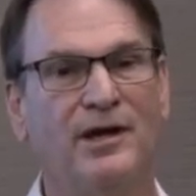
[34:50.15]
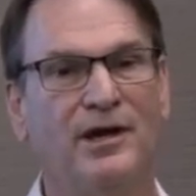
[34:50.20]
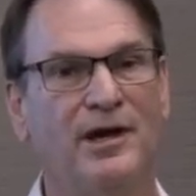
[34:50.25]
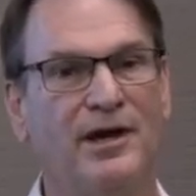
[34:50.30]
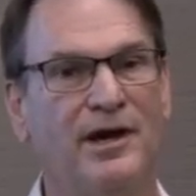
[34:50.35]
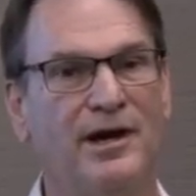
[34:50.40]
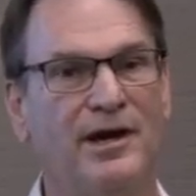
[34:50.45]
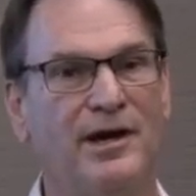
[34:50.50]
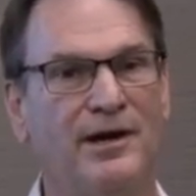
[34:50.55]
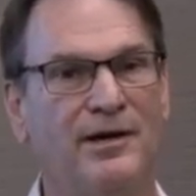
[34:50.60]

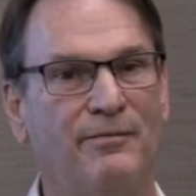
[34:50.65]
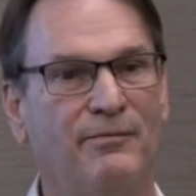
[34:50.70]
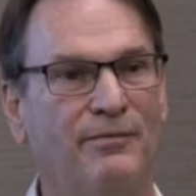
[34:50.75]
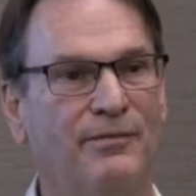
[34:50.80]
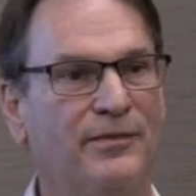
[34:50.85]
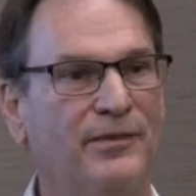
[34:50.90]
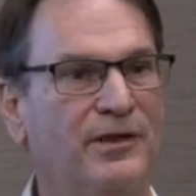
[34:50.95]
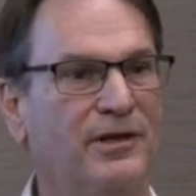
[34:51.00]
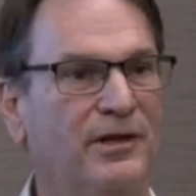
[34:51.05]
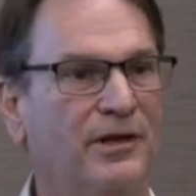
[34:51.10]

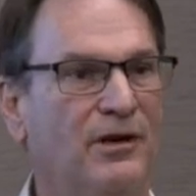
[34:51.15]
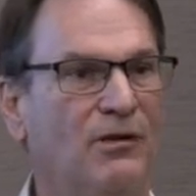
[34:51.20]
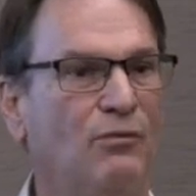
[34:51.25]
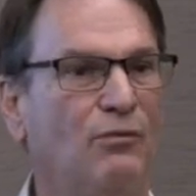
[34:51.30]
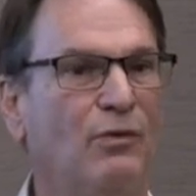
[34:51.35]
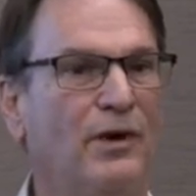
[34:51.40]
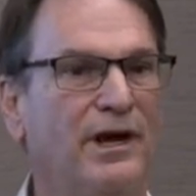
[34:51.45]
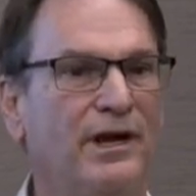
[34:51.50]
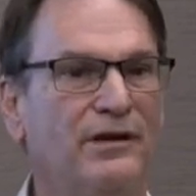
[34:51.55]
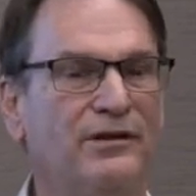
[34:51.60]

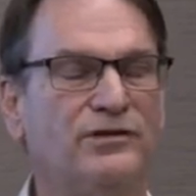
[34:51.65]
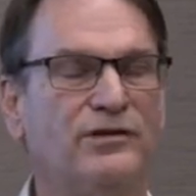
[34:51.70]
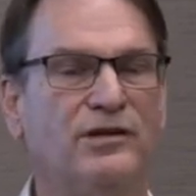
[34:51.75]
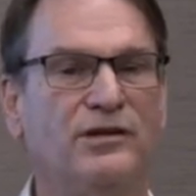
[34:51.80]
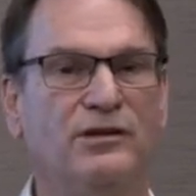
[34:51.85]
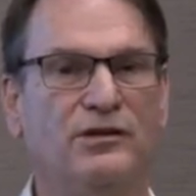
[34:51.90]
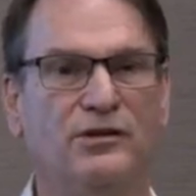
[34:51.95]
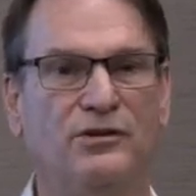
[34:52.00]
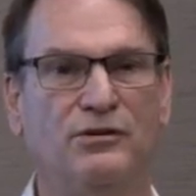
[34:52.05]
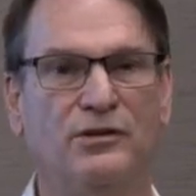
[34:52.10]
What else
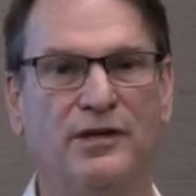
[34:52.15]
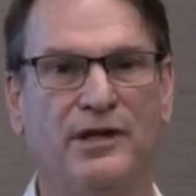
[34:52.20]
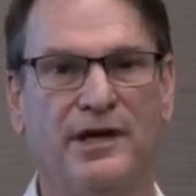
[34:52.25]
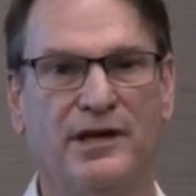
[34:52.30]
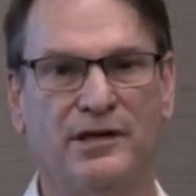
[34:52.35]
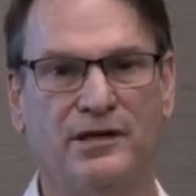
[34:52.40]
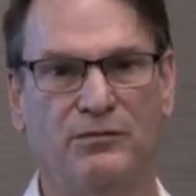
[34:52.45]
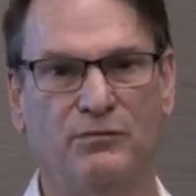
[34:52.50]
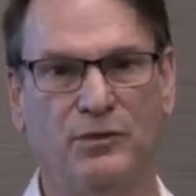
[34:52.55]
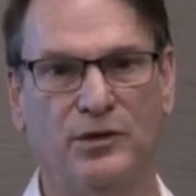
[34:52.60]
can you do in
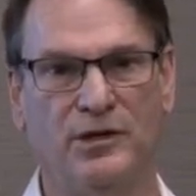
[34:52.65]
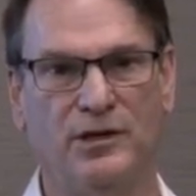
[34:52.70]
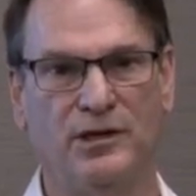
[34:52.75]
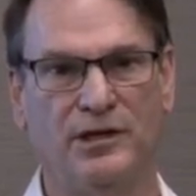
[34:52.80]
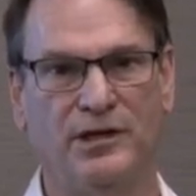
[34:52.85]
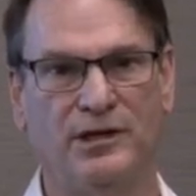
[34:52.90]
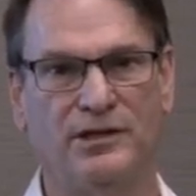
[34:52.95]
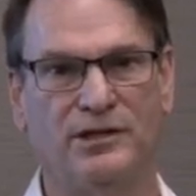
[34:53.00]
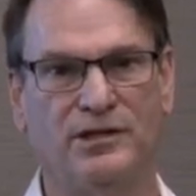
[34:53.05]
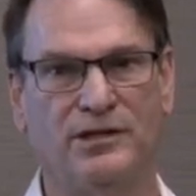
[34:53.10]
that
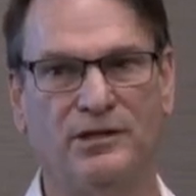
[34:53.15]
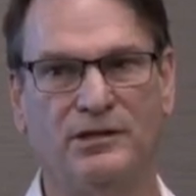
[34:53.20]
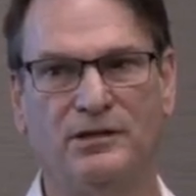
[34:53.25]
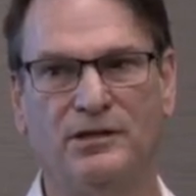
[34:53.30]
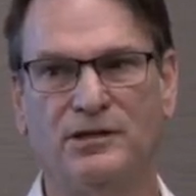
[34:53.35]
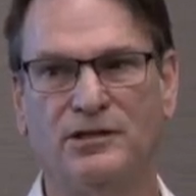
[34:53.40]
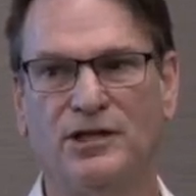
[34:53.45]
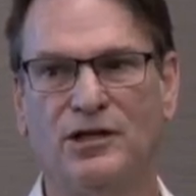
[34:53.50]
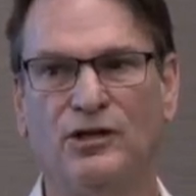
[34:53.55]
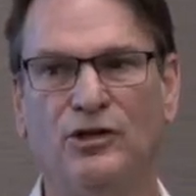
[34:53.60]
community to
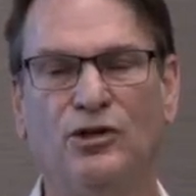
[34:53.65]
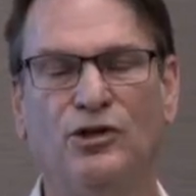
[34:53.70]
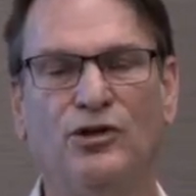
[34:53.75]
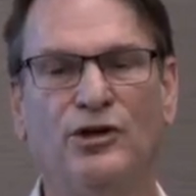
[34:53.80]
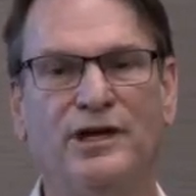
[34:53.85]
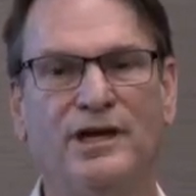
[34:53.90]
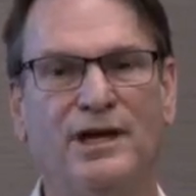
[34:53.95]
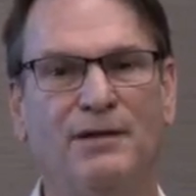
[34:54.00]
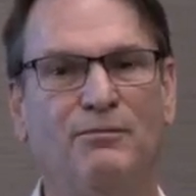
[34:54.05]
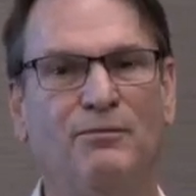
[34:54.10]

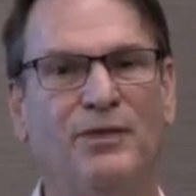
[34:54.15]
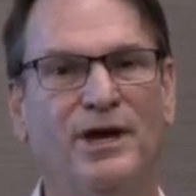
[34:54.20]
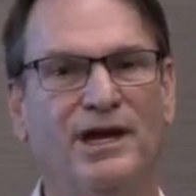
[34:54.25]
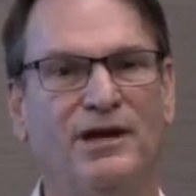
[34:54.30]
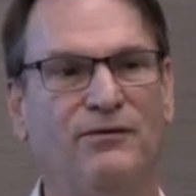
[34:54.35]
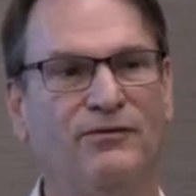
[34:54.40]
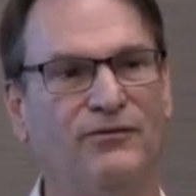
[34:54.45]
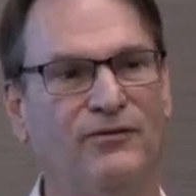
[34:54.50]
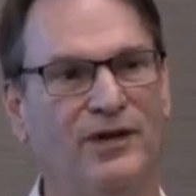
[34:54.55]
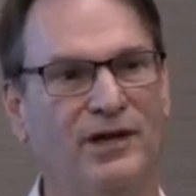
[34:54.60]
look at
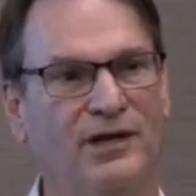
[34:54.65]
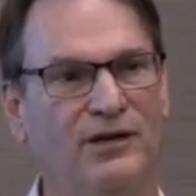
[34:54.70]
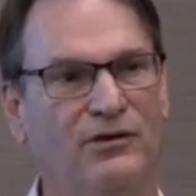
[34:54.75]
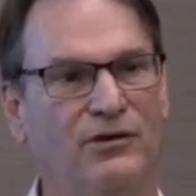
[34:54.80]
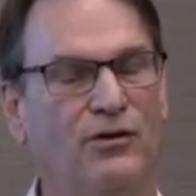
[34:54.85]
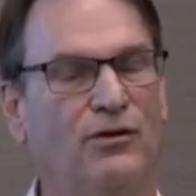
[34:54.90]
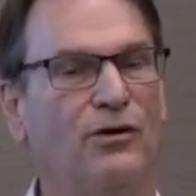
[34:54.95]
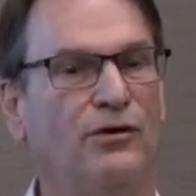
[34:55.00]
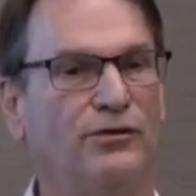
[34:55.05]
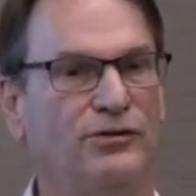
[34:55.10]
benefiting the
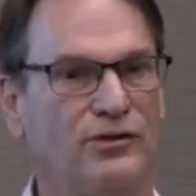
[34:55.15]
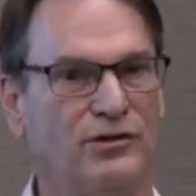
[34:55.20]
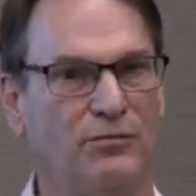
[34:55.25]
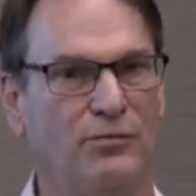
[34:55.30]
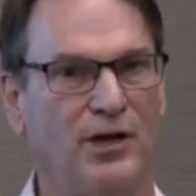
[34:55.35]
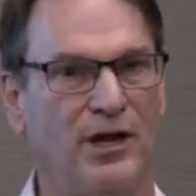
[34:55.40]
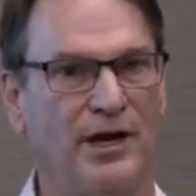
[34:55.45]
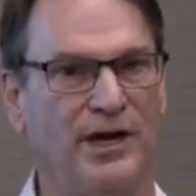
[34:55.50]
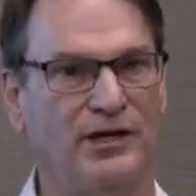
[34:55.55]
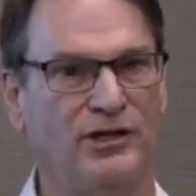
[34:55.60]
whole
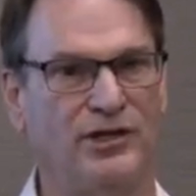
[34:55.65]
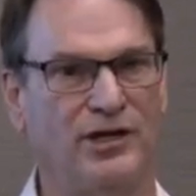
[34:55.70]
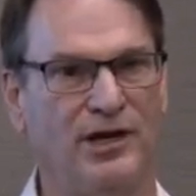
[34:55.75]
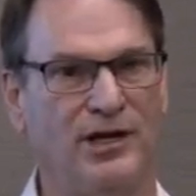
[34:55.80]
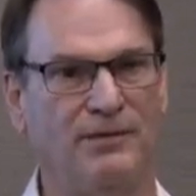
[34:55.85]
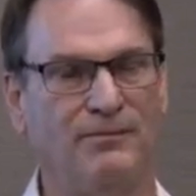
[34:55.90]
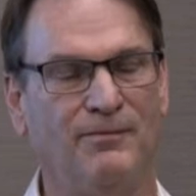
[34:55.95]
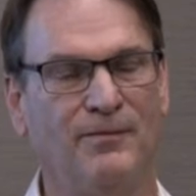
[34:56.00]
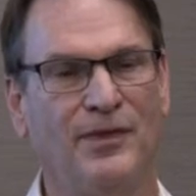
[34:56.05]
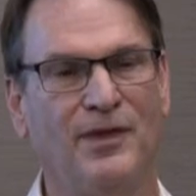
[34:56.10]
supply chain?
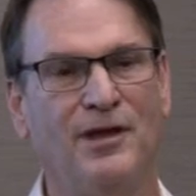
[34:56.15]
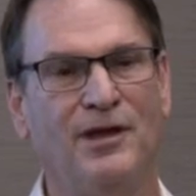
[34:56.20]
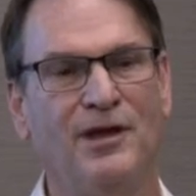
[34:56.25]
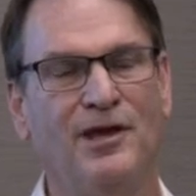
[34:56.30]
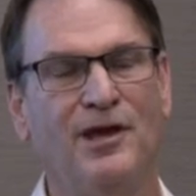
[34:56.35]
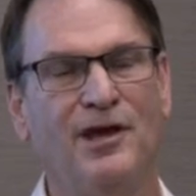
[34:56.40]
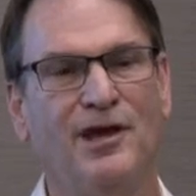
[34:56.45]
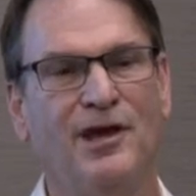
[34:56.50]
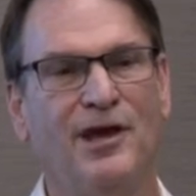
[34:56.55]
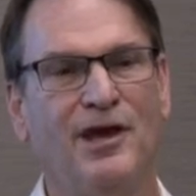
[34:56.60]

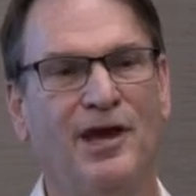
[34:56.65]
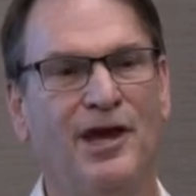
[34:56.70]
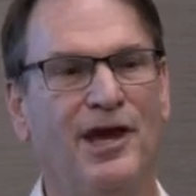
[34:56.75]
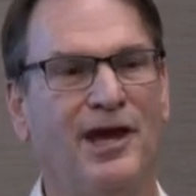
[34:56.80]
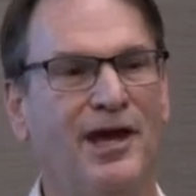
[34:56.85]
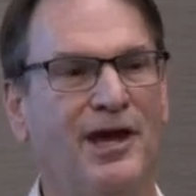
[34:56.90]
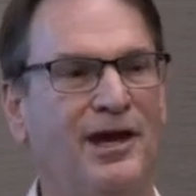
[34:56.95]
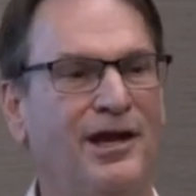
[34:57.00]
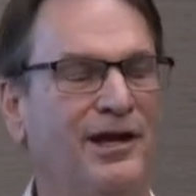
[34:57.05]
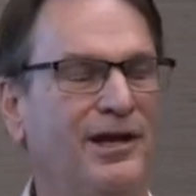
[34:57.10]

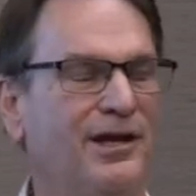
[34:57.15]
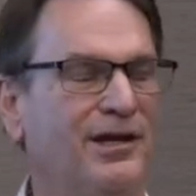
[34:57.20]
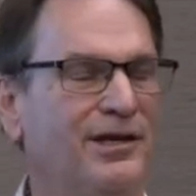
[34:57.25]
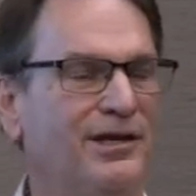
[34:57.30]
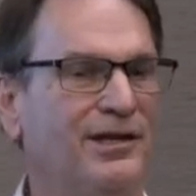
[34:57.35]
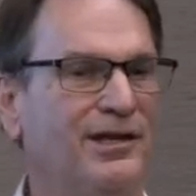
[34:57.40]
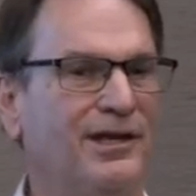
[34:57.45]
And